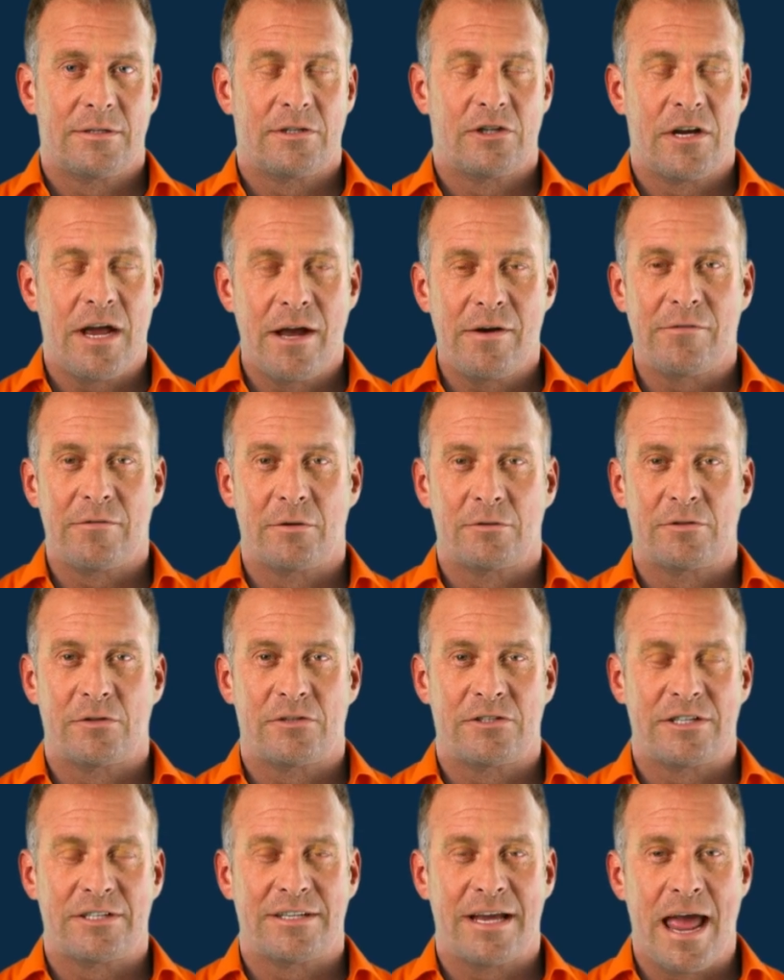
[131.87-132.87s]
Jet
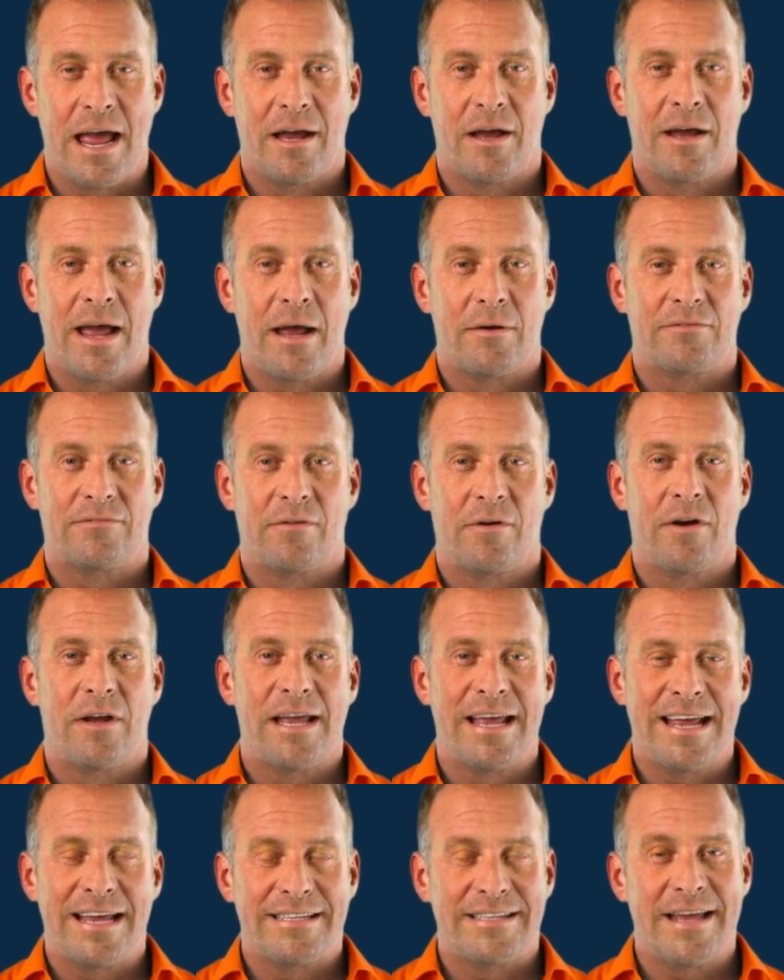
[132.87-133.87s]
Filter's design allows for
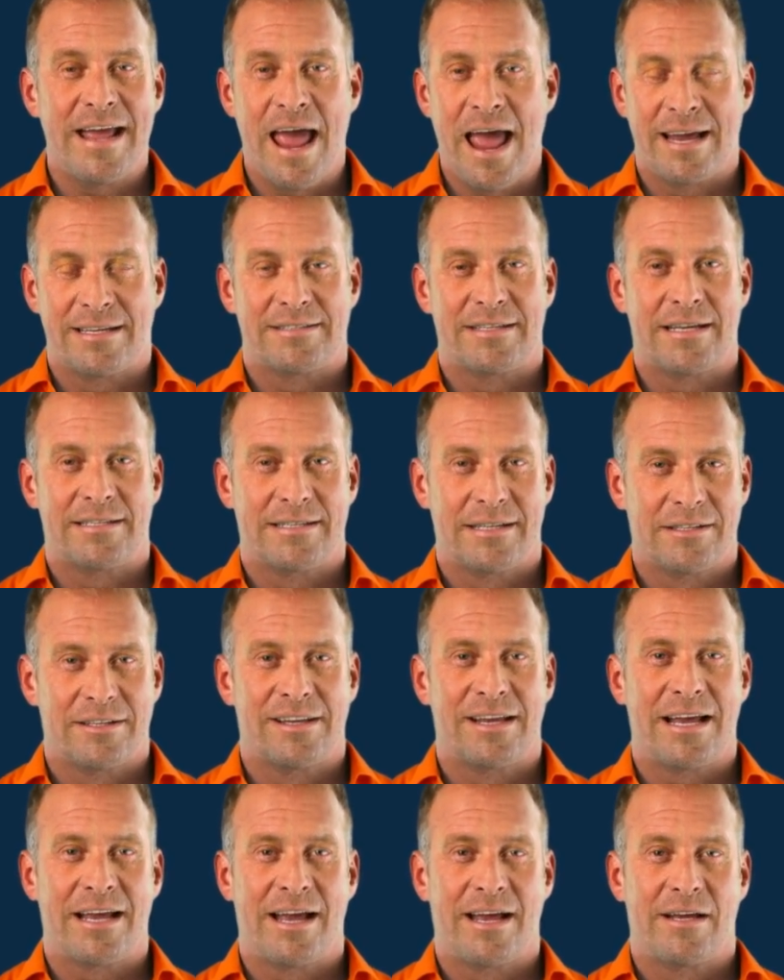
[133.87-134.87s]
easy access and
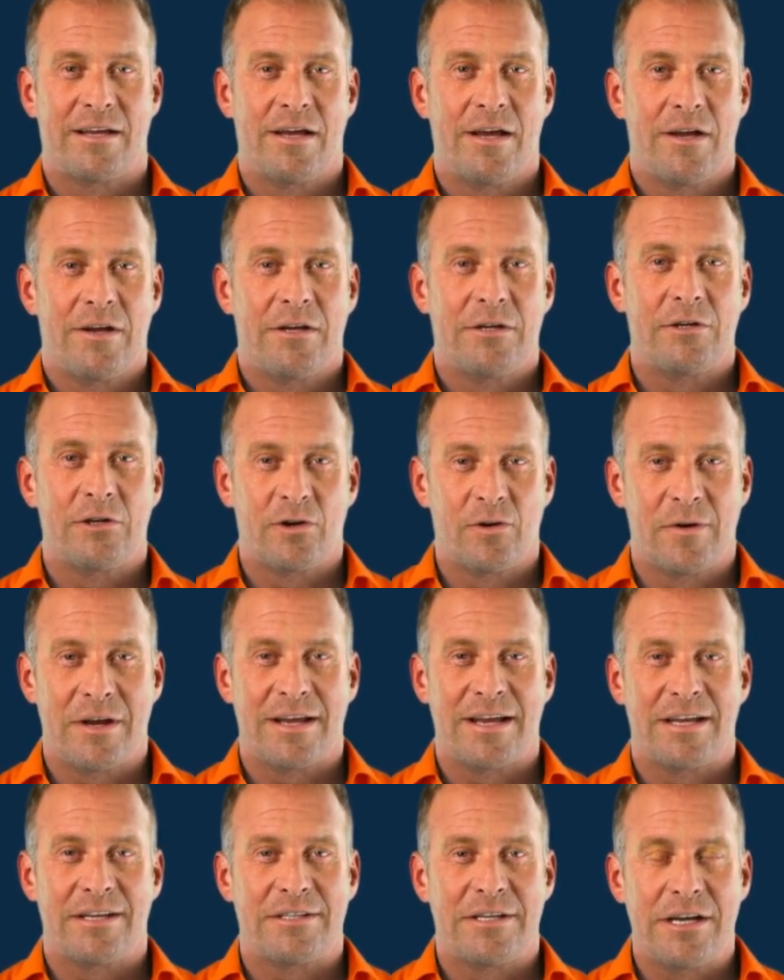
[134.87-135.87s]
cleaning, ensuring
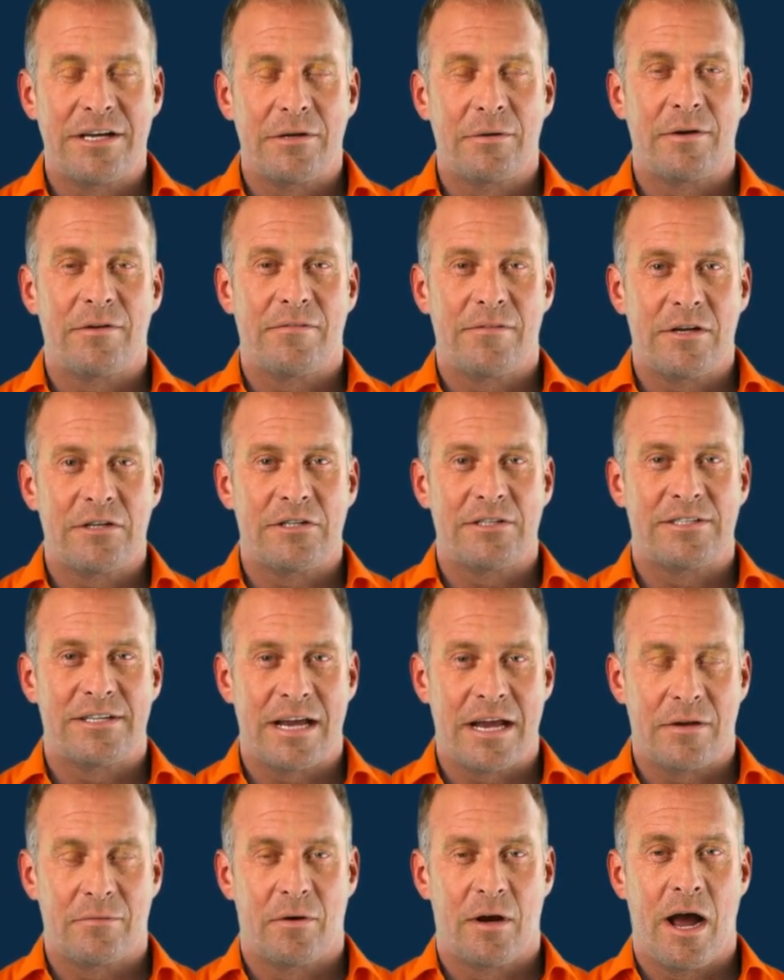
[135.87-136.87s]
continued
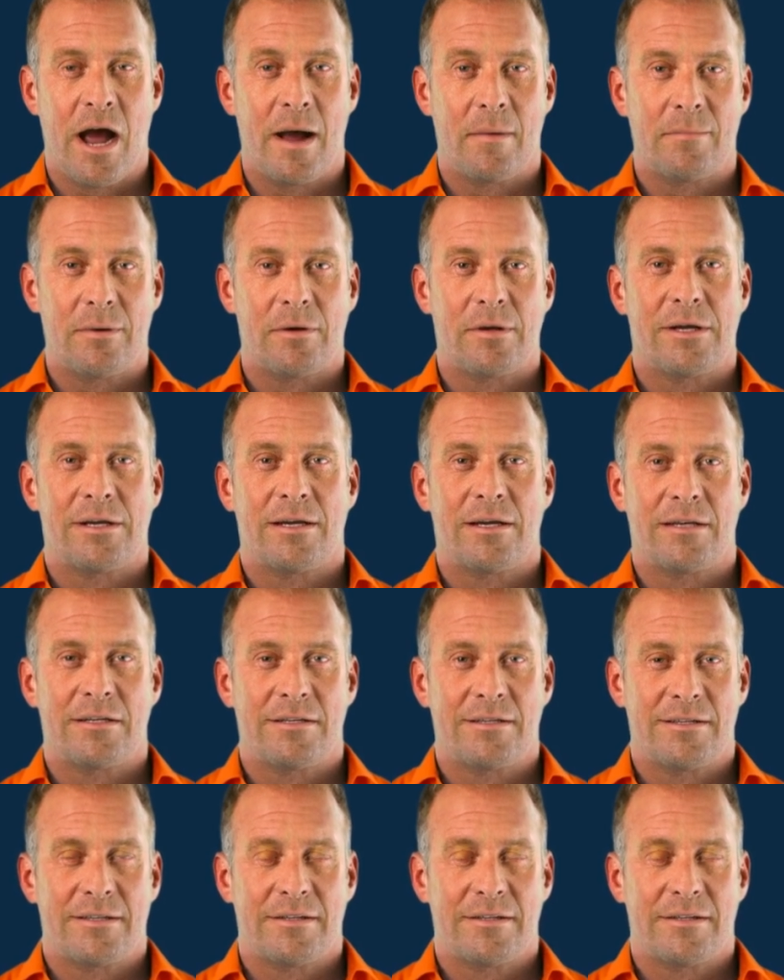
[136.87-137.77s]
efficiency and reliability.